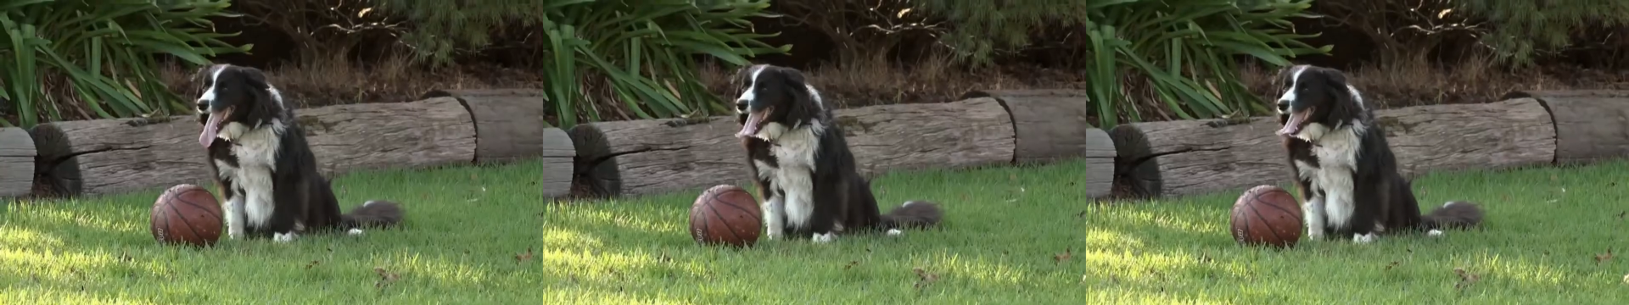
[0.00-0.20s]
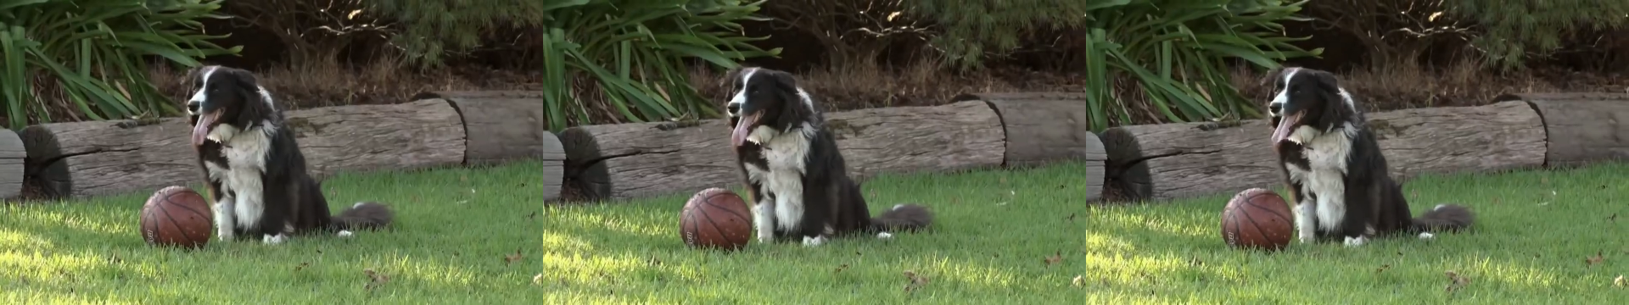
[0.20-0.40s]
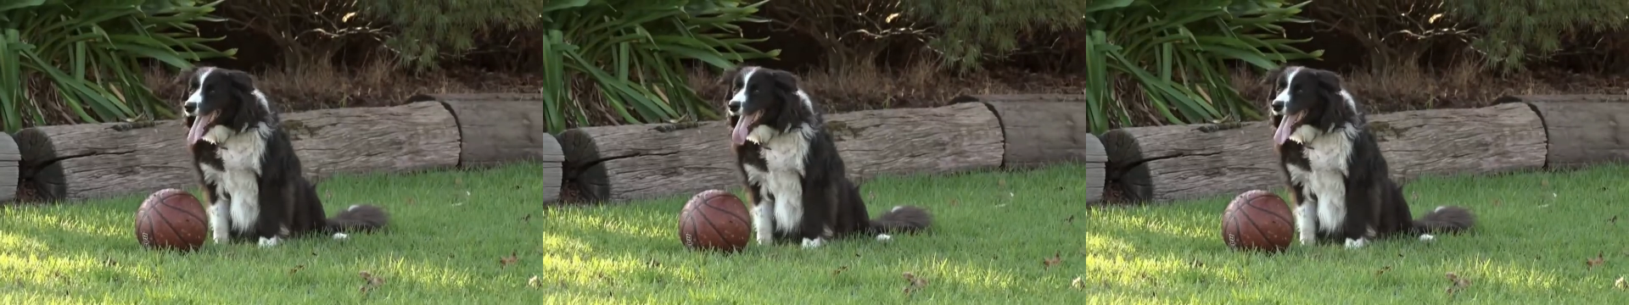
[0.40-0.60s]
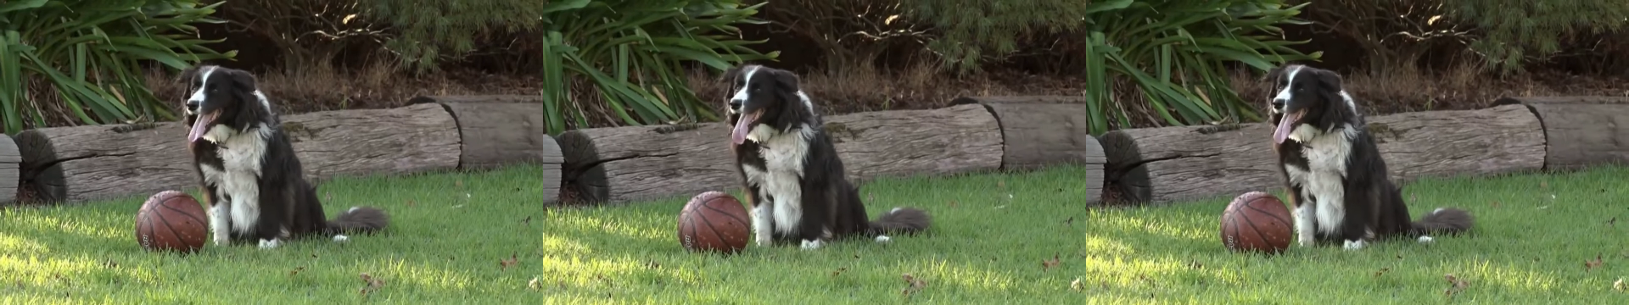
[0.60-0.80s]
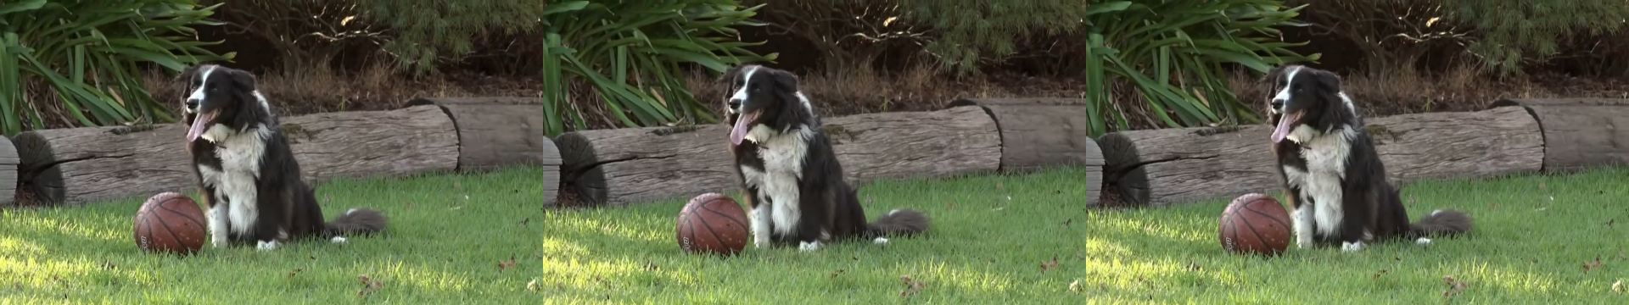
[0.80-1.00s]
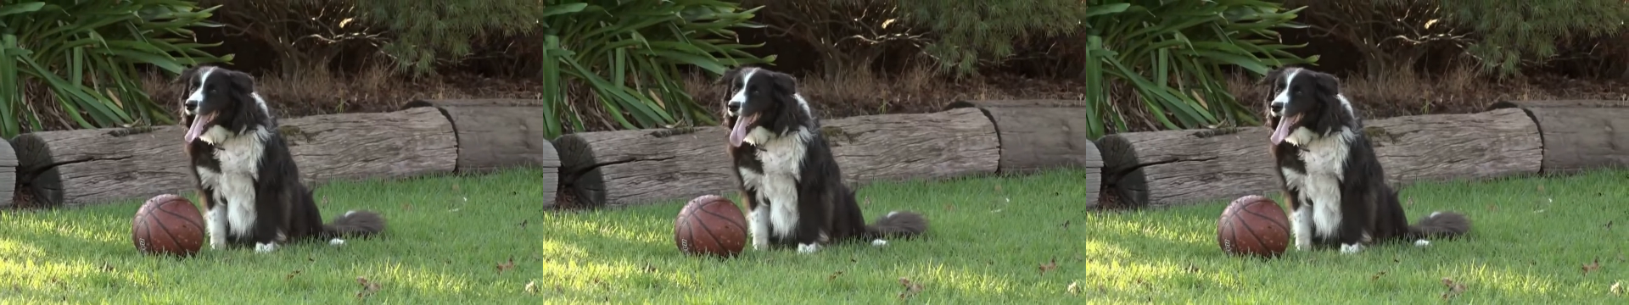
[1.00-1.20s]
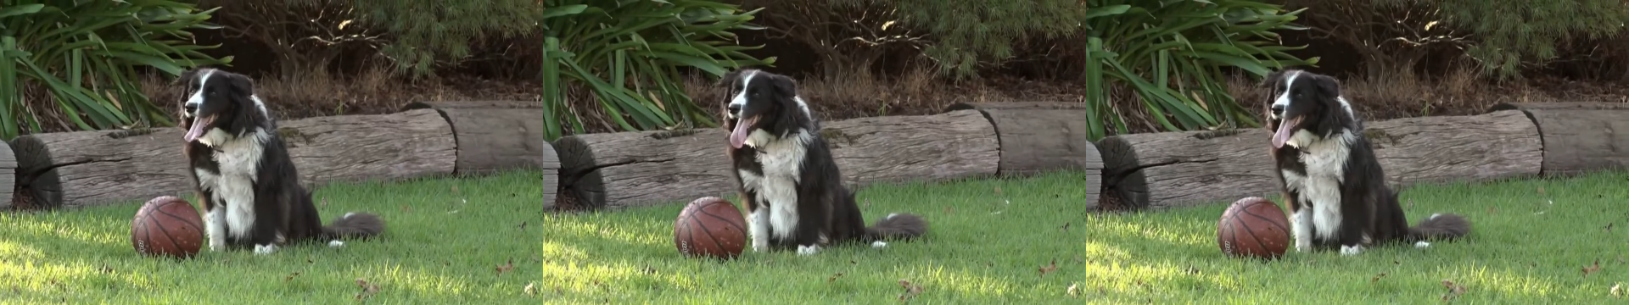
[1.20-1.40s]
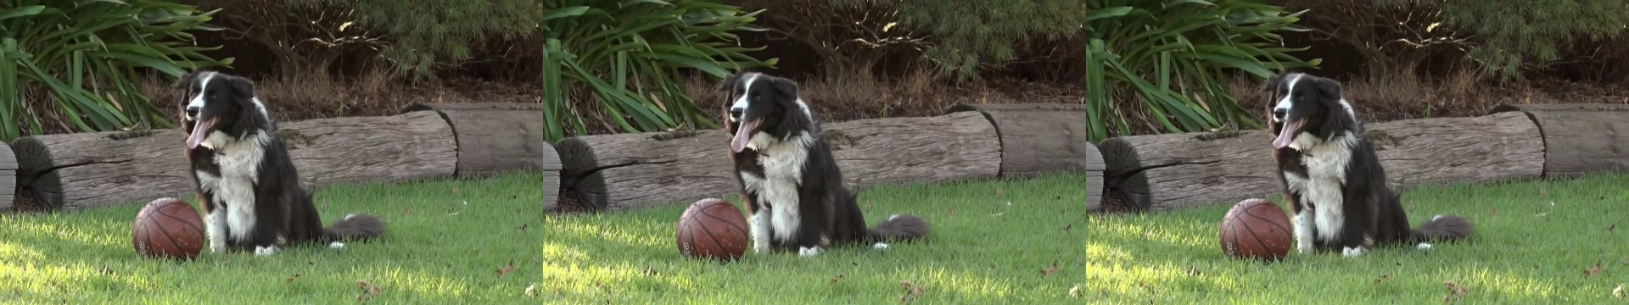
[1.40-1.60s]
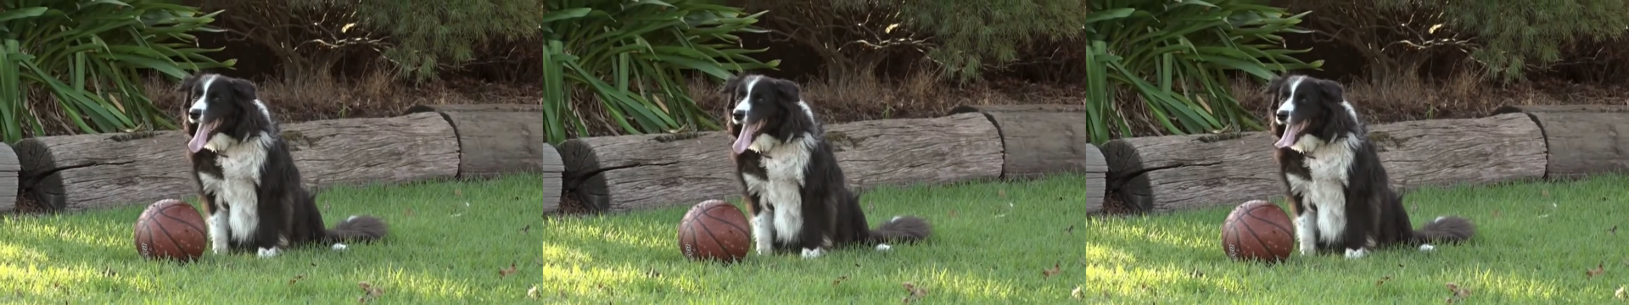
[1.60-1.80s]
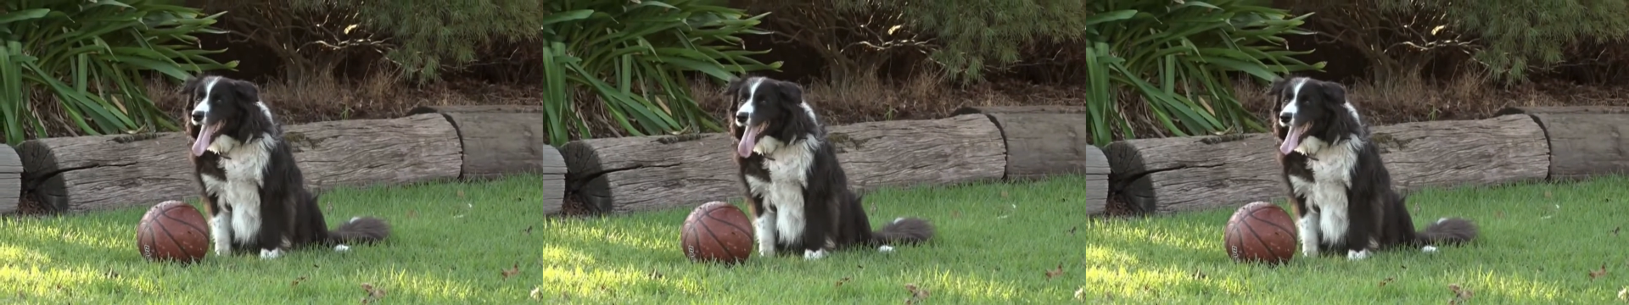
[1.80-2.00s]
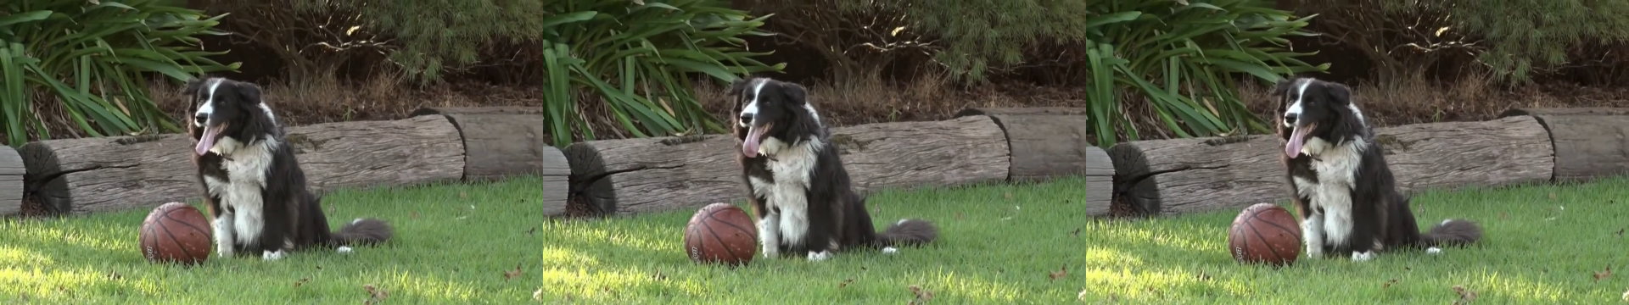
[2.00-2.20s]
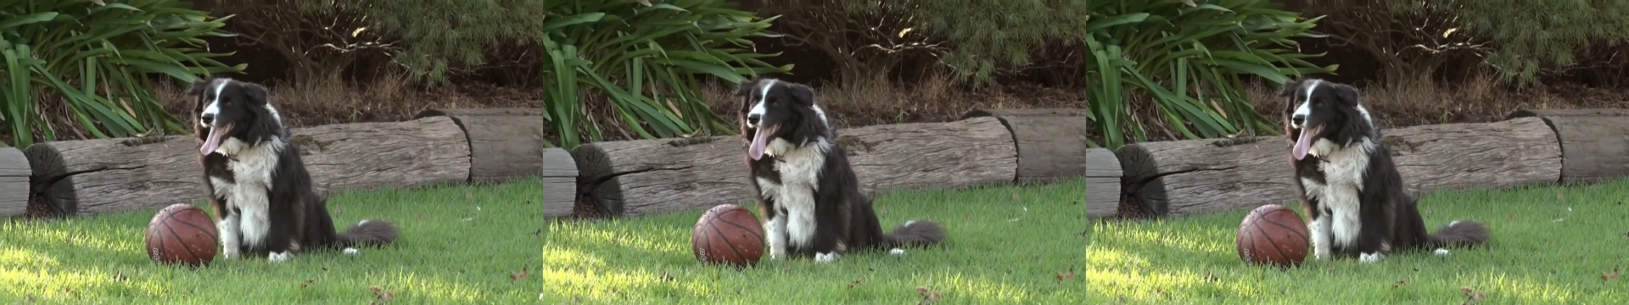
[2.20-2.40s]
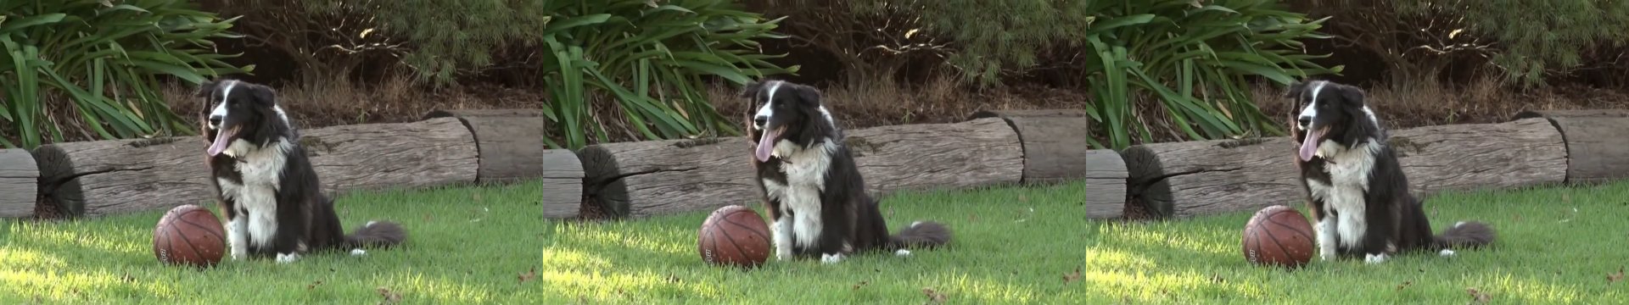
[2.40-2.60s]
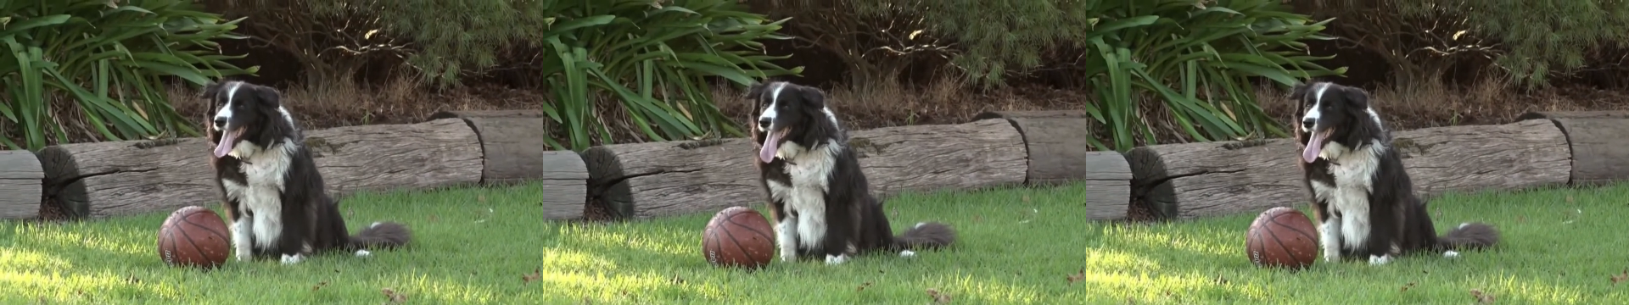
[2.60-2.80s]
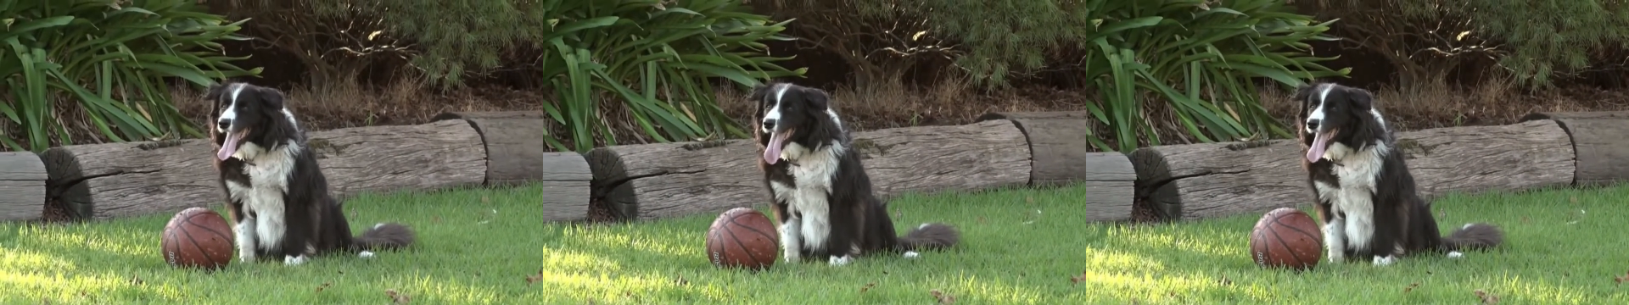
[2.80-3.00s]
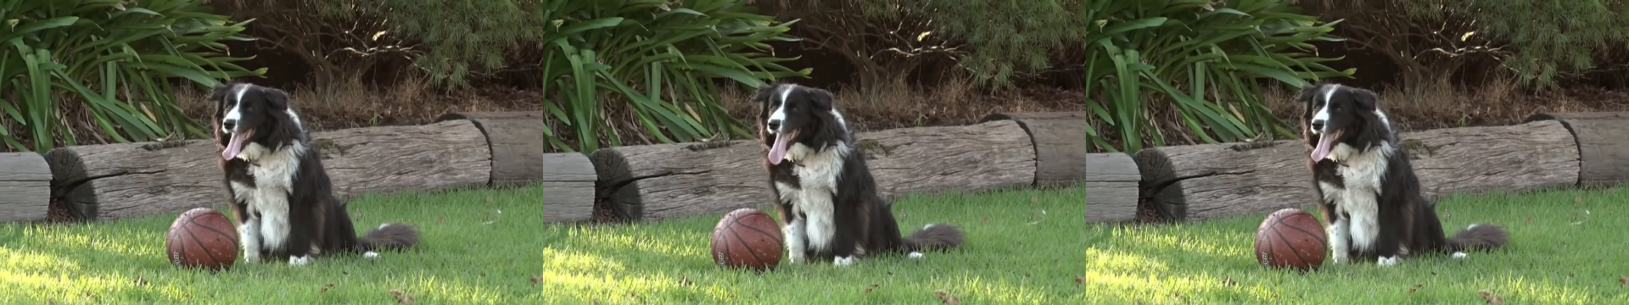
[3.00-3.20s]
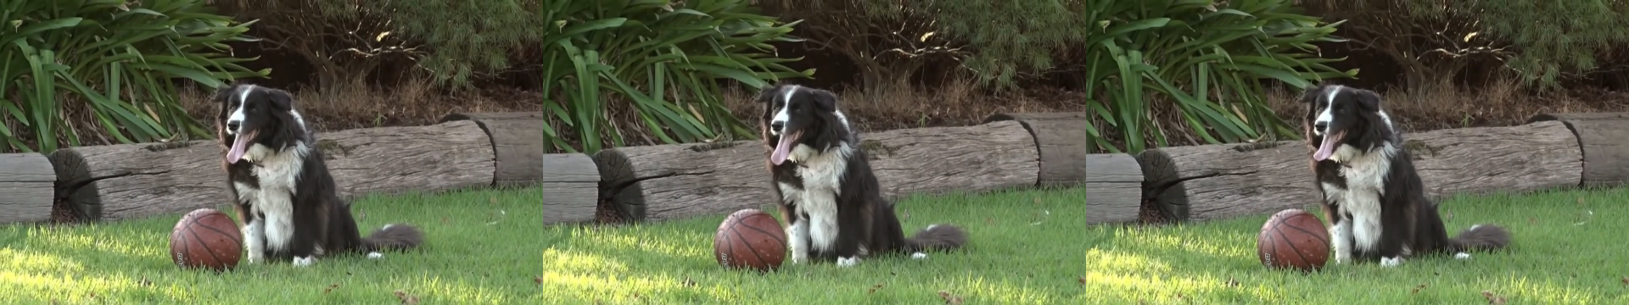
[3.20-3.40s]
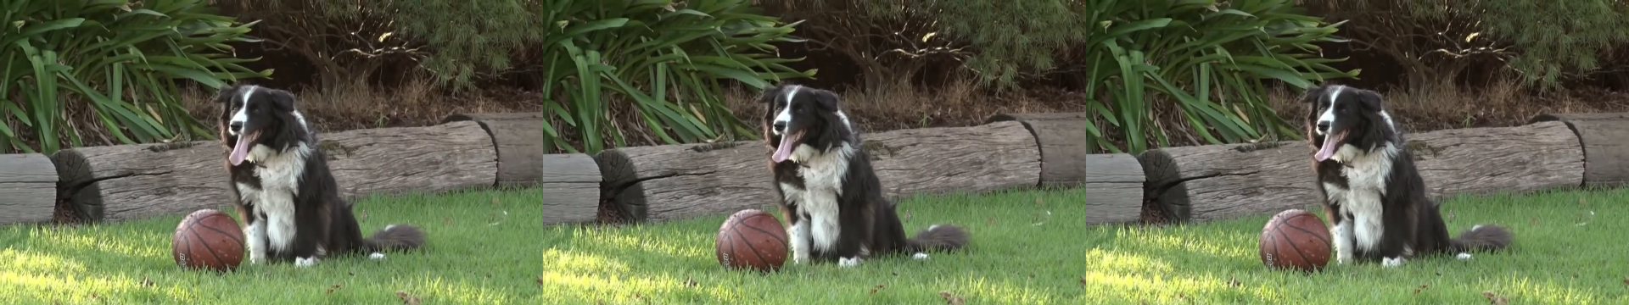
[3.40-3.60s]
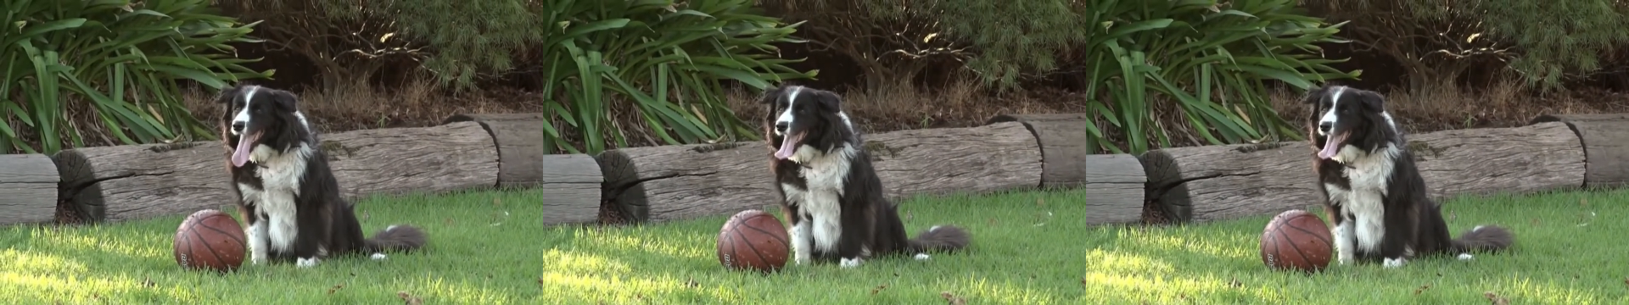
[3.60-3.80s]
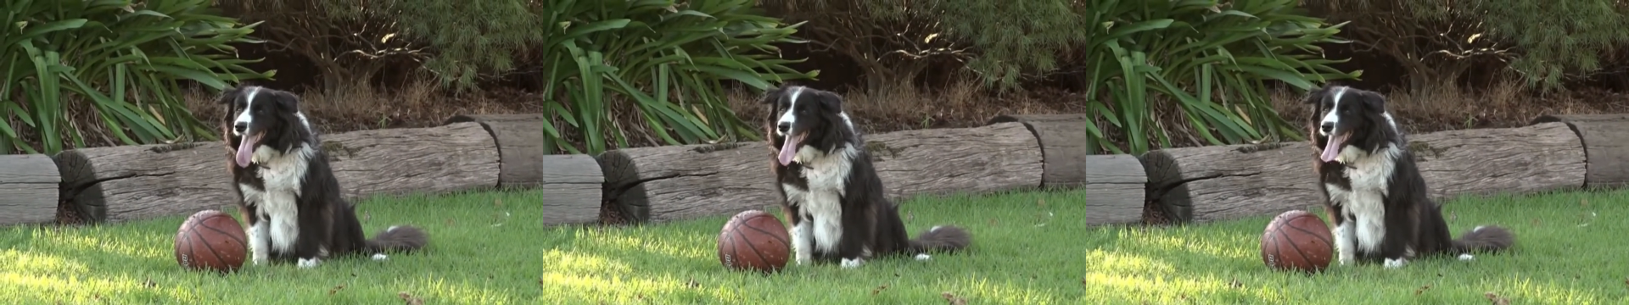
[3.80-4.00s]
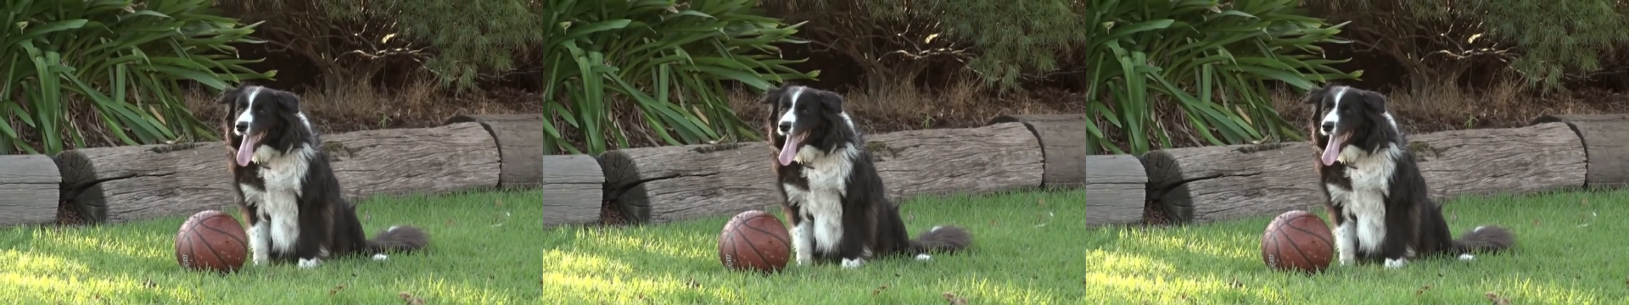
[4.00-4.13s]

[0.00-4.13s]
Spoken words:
(no speaker visible)